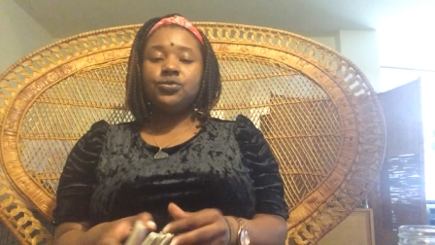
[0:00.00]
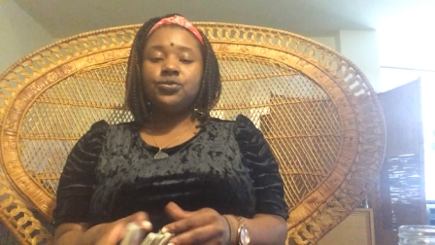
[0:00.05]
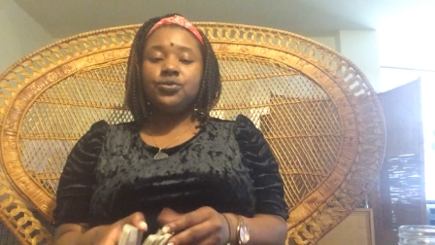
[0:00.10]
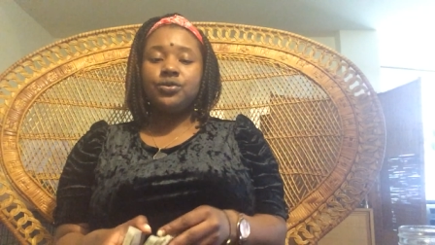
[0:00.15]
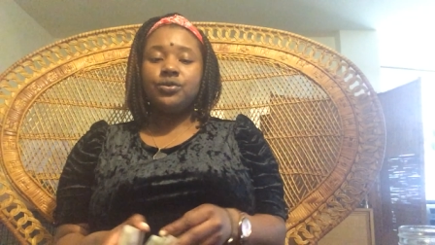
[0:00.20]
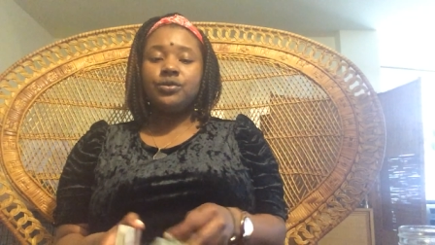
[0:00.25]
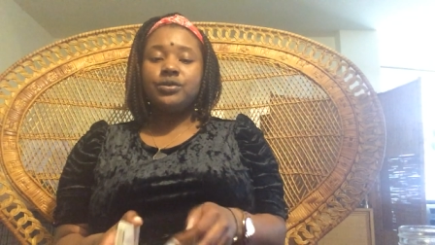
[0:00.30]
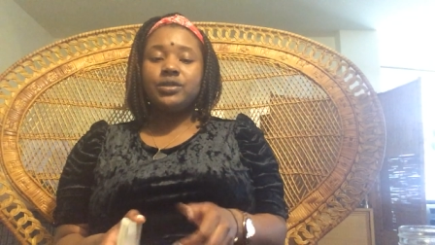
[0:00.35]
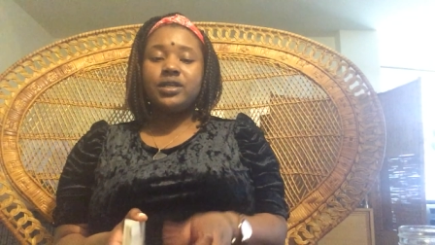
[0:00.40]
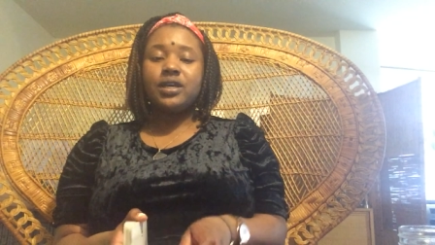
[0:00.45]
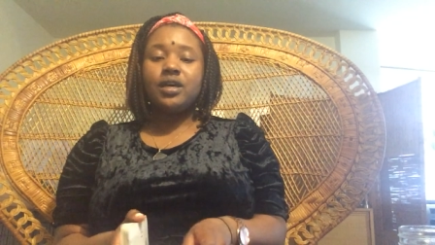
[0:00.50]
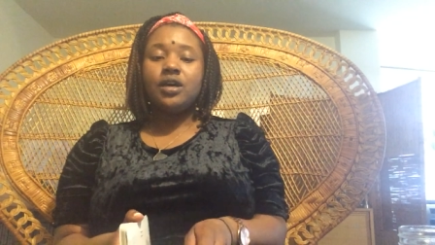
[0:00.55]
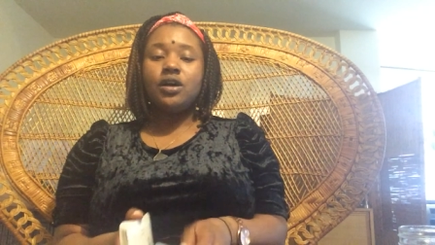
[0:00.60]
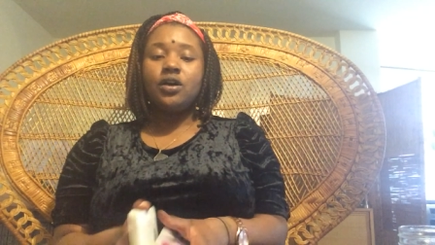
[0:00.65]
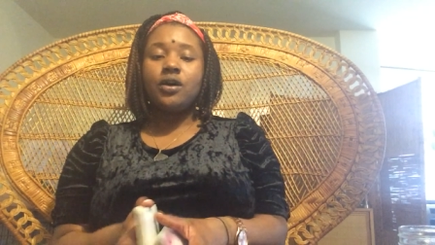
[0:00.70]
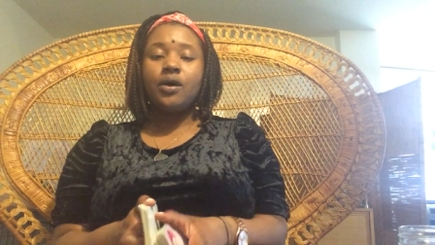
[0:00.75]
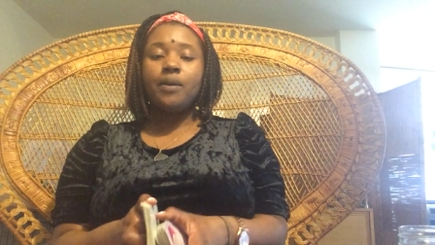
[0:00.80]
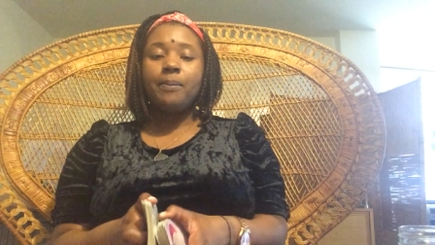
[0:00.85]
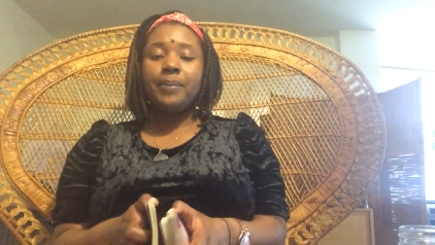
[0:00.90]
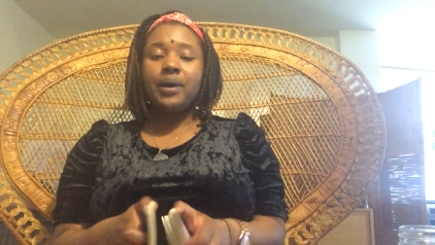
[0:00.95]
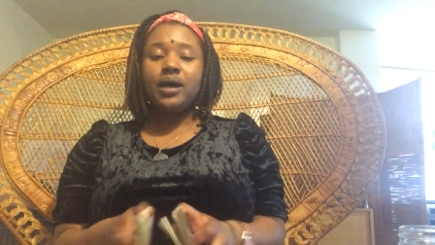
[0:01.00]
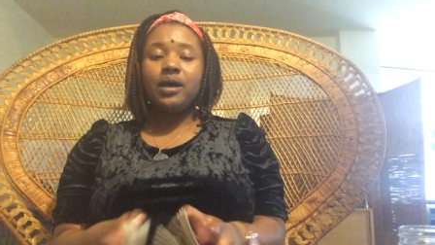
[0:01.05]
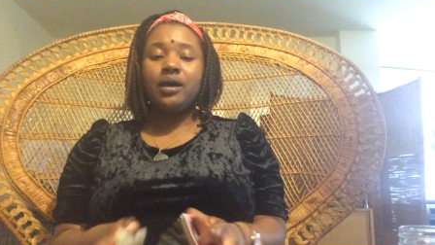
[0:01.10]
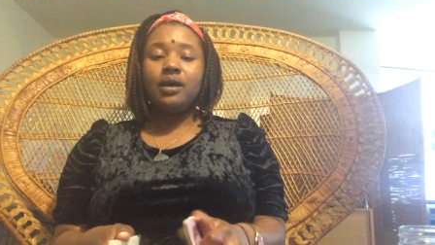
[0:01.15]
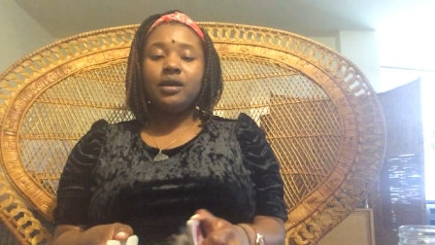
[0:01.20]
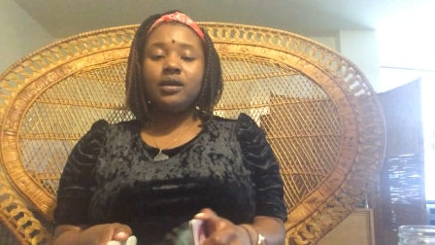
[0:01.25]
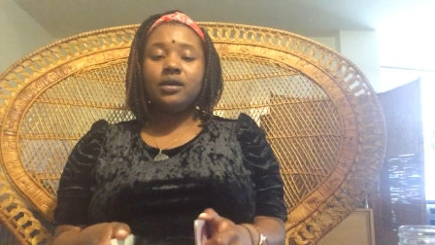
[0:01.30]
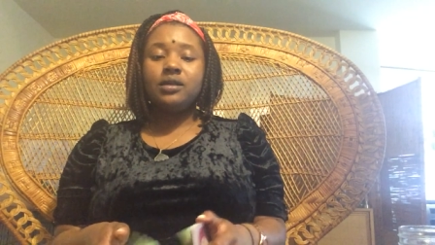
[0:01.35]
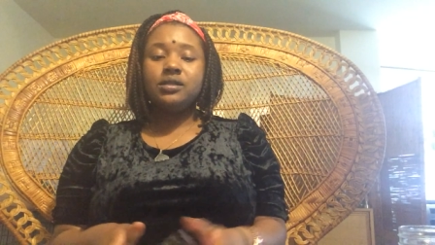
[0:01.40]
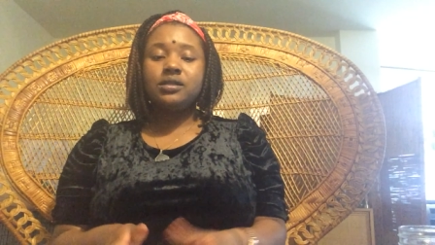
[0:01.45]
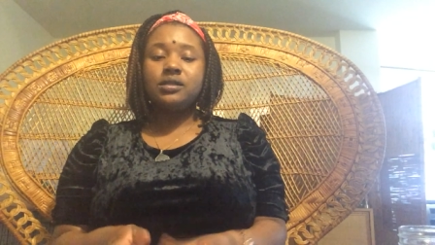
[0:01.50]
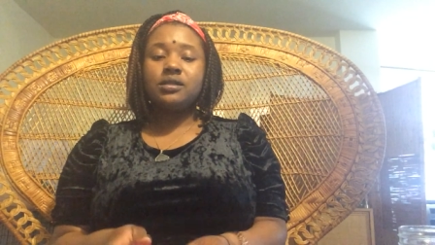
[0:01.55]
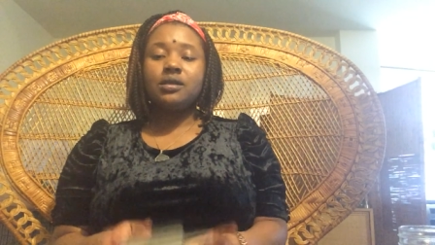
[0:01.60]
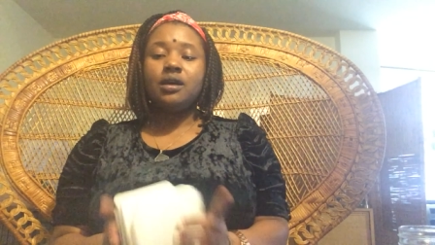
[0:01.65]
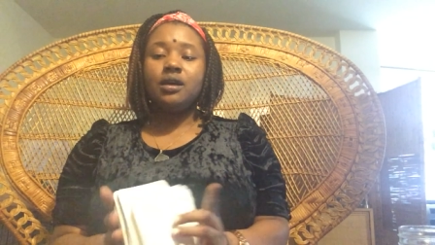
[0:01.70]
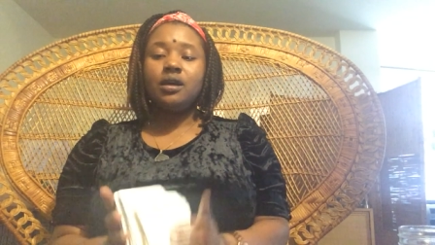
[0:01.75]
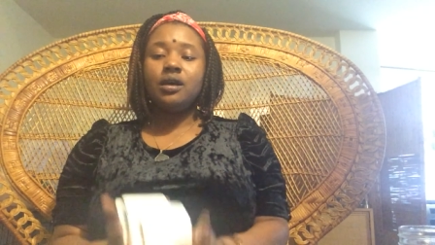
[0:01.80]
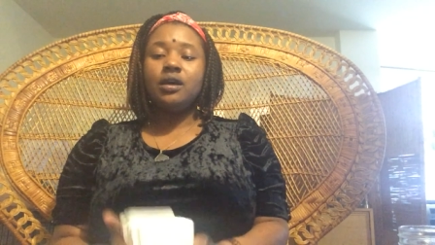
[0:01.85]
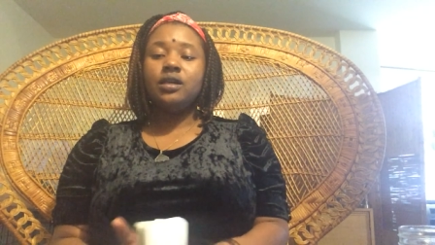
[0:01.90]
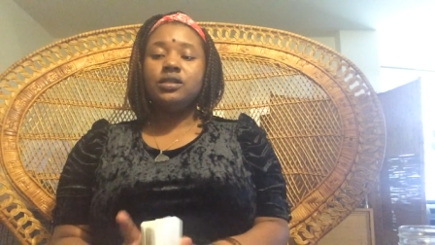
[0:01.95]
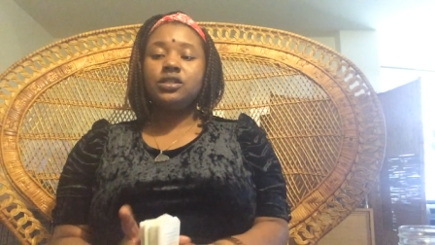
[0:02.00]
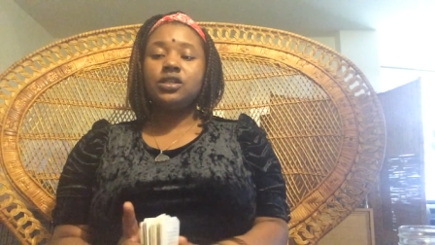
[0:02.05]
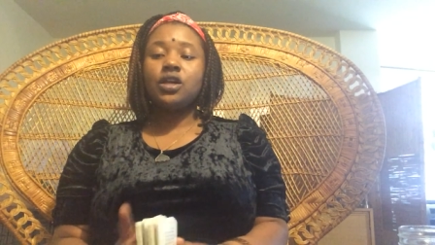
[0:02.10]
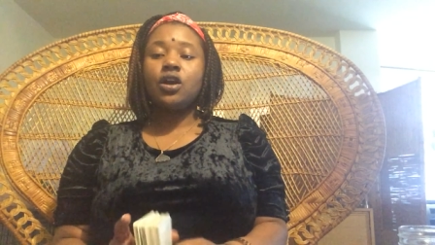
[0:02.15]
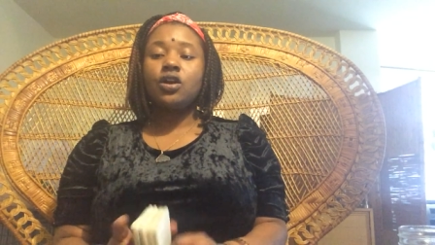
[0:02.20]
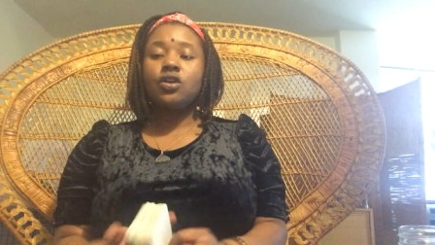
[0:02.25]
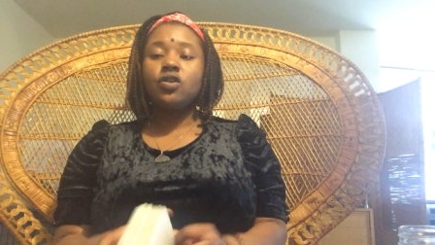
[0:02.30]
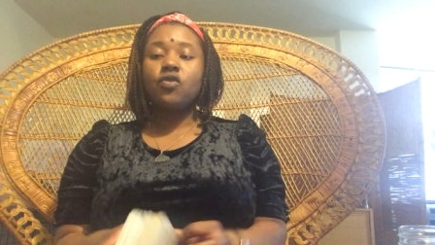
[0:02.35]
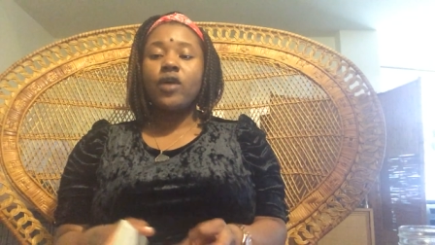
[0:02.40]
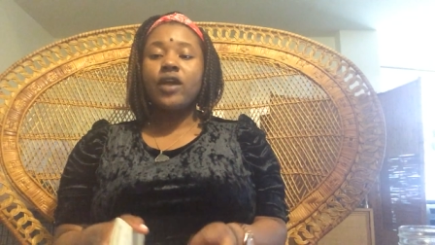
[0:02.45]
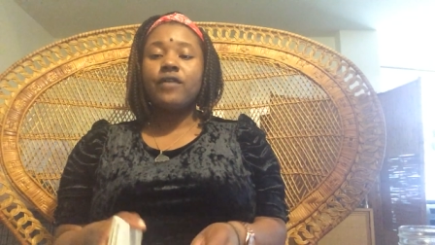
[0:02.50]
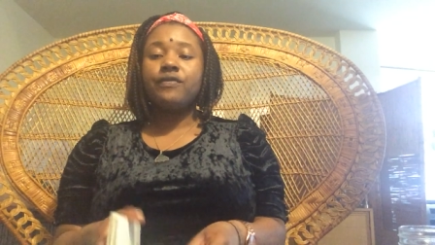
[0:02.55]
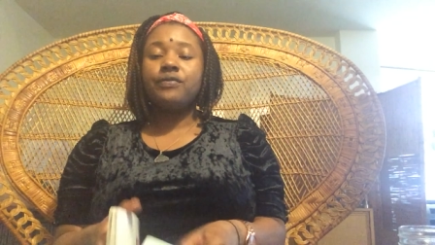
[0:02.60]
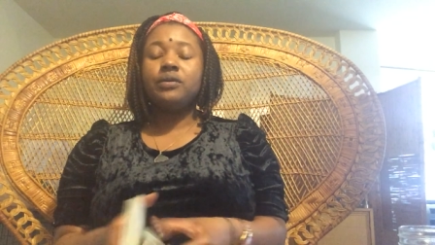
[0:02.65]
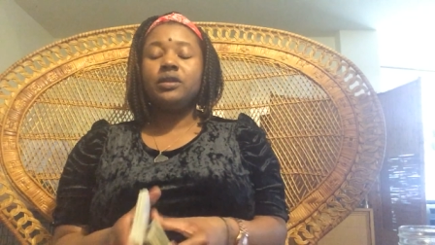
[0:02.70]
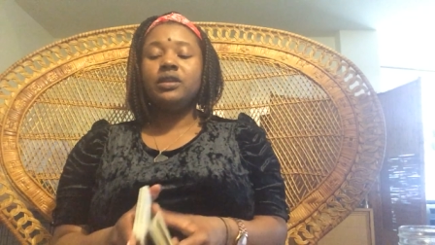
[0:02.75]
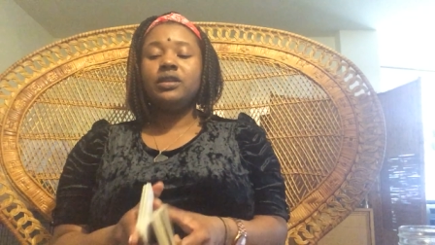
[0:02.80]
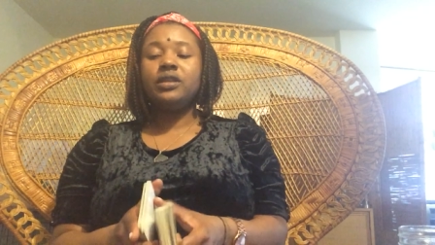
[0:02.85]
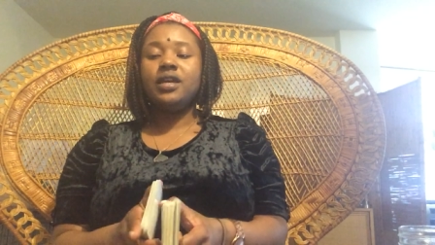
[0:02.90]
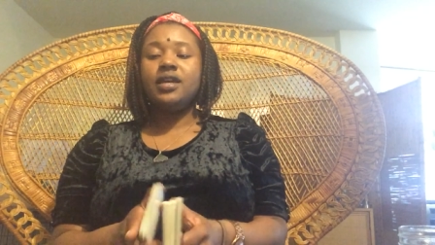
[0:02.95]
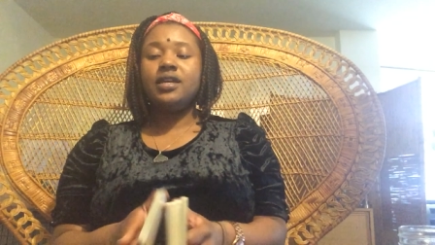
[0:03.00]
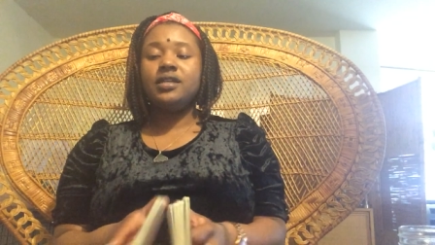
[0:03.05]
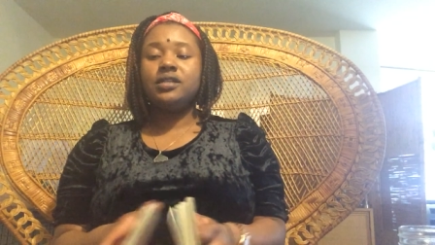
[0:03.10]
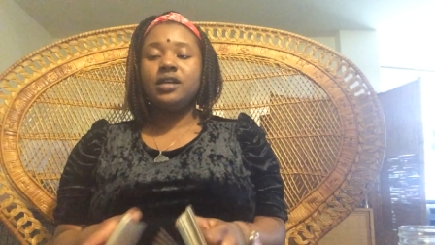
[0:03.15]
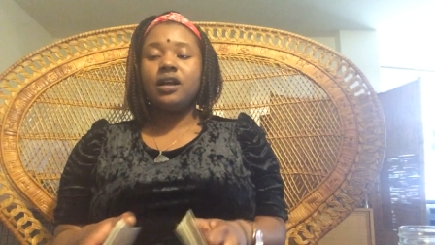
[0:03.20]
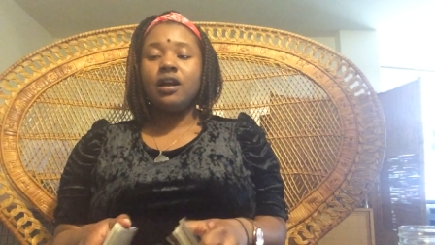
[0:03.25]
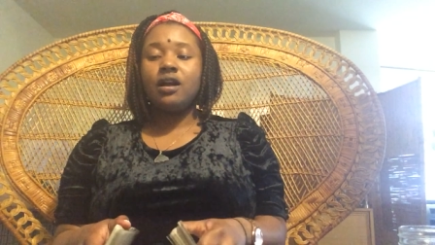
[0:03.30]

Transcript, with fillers: tool to help us uh, turn away from the things